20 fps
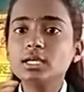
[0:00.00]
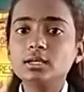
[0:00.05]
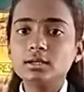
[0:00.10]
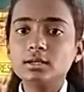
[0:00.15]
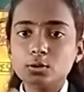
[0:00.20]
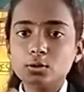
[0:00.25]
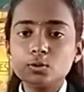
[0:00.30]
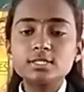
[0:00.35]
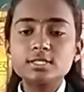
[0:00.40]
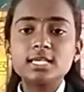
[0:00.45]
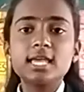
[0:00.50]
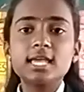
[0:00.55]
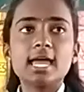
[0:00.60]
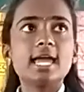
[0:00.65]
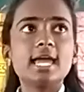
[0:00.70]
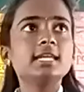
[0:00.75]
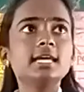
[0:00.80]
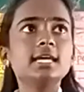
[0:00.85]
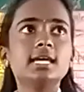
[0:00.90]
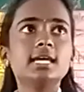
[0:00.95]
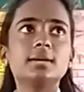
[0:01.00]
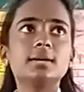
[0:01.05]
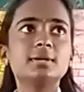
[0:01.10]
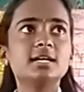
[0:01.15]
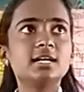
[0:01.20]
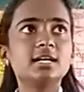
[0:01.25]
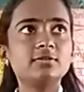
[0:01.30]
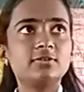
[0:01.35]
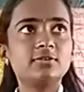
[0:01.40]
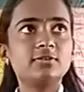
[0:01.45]
using any
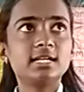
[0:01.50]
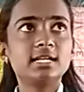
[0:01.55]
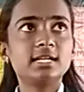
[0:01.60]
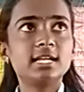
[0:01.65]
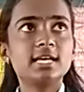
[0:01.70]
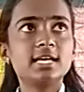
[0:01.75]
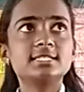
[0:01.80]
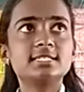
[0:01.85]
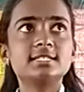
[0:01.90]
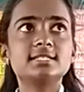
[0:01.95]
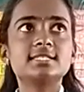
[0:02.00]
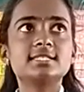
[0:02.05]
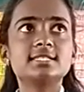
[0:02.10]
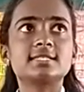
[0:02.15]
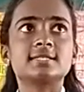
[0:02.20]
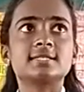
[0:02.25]
chemical fertilizers